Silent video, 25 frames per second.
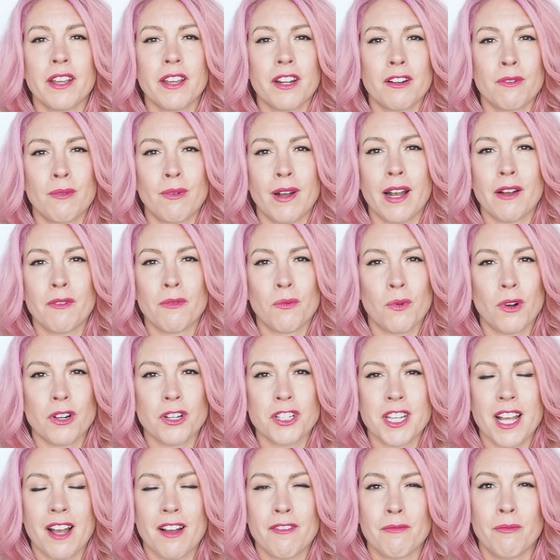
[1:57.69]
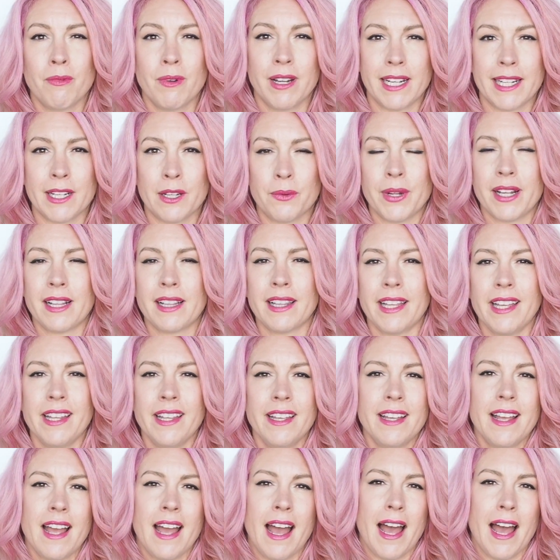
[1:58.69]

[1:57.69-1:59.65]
going to wash out really quickly.